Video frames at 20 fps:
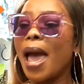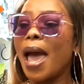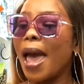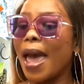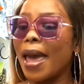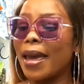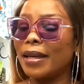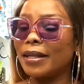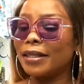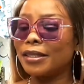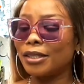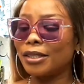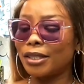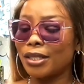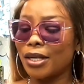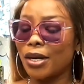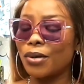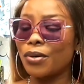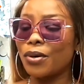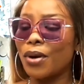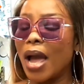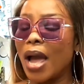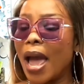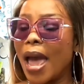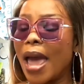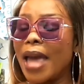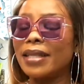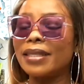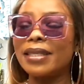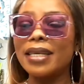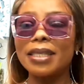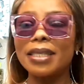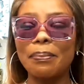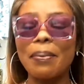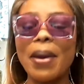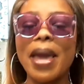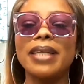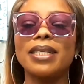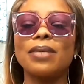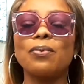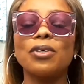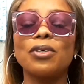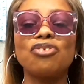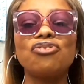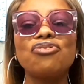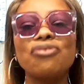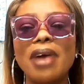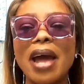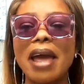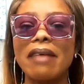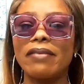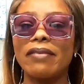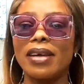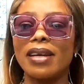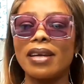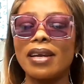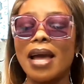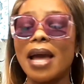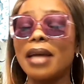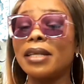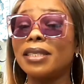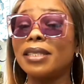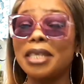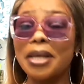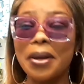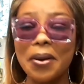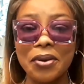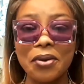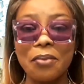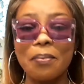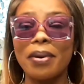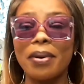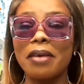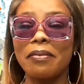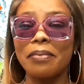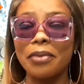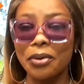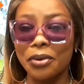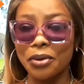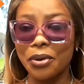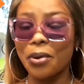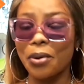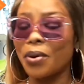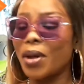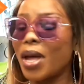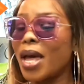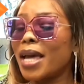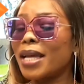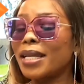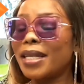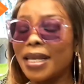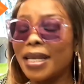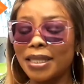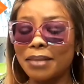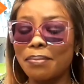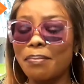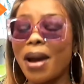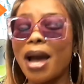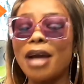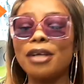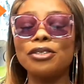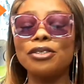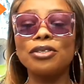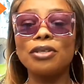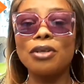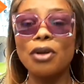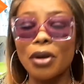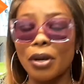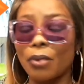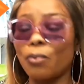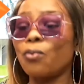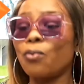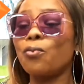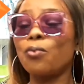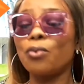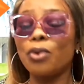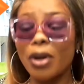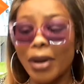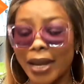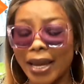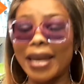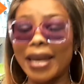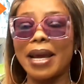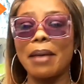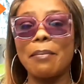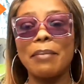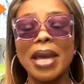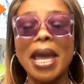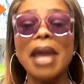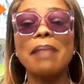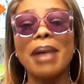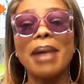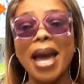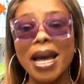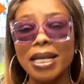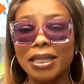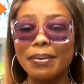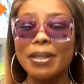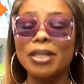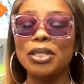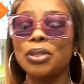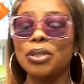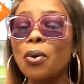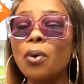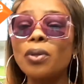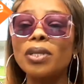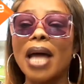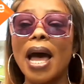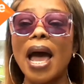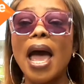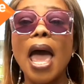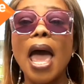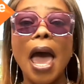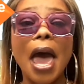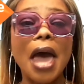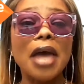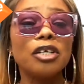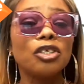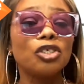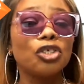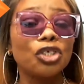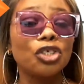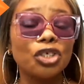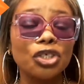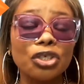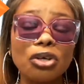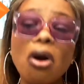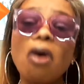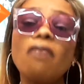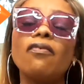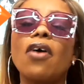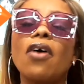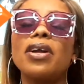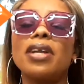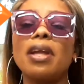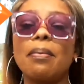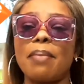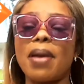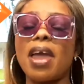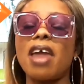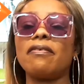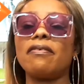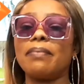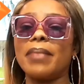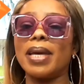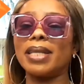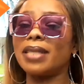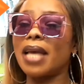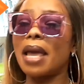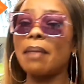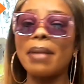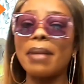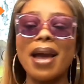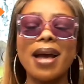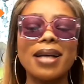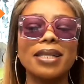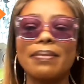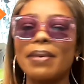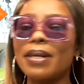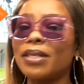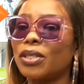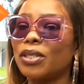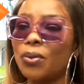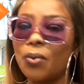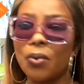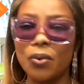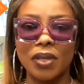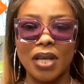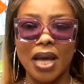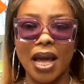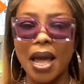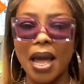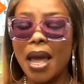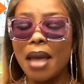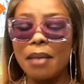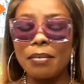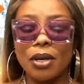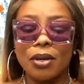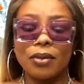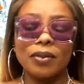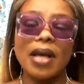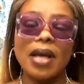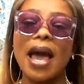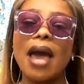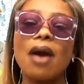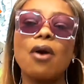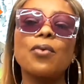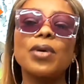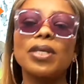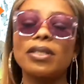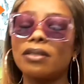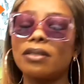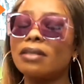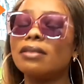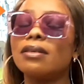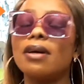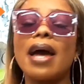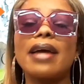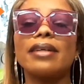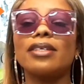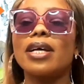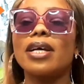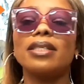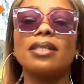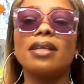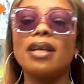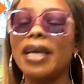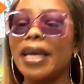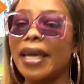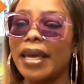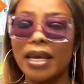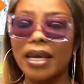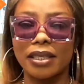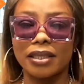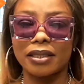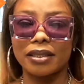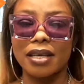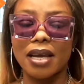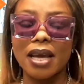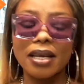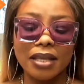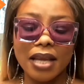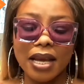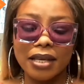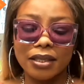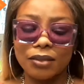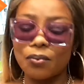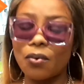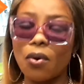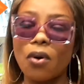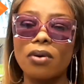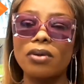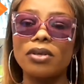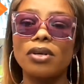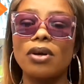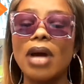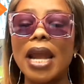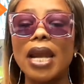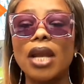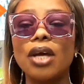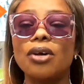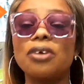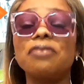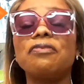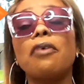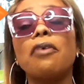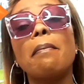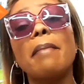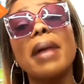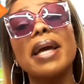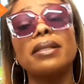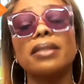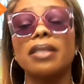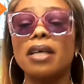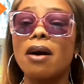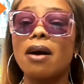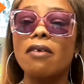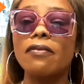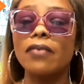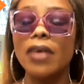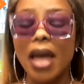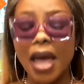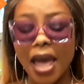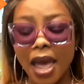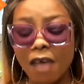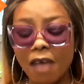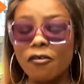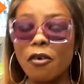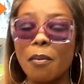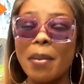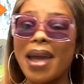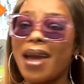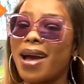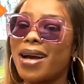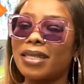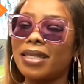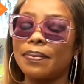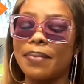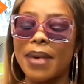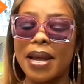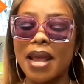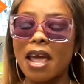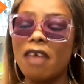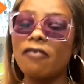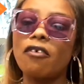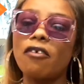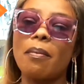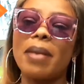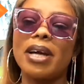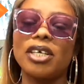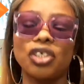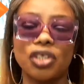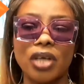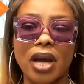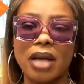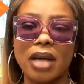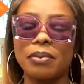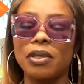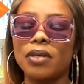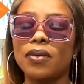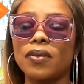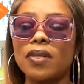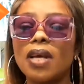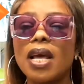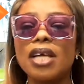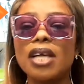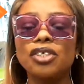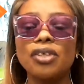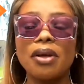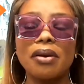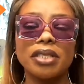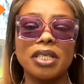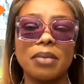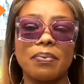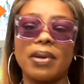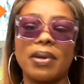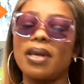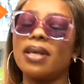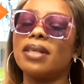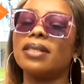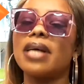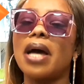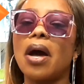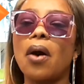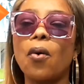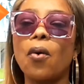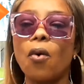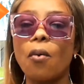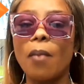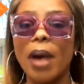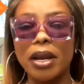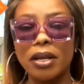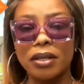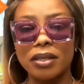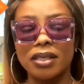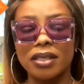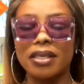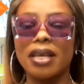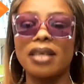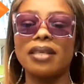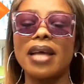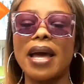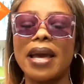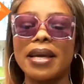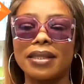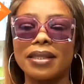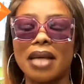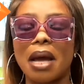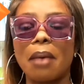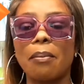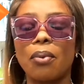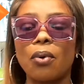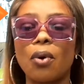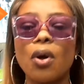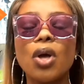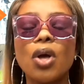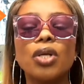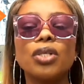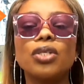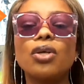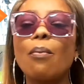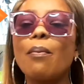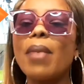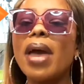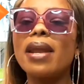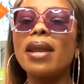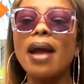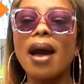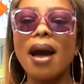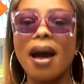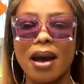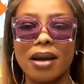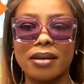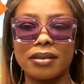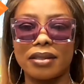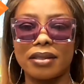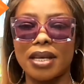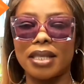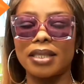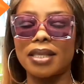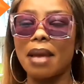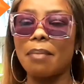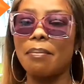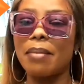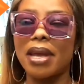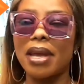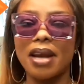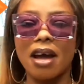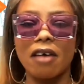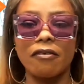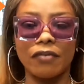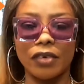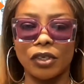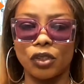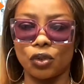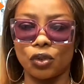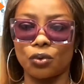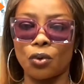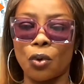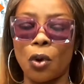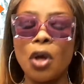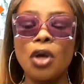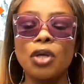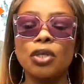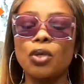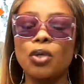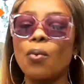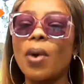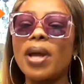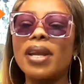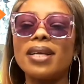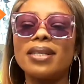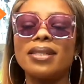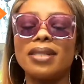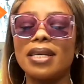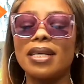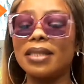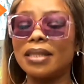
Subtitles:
and and this person was driving. I tell you, believe me or not, this man looking at me, and my husband saw that and drove on the pavement, and my husband saw that, because I always, I try to look good, and that's what, I look good for myself and for my husband and for my child, because charity begins at home. I need to set that example. So men are hunters and men are visual. So when they see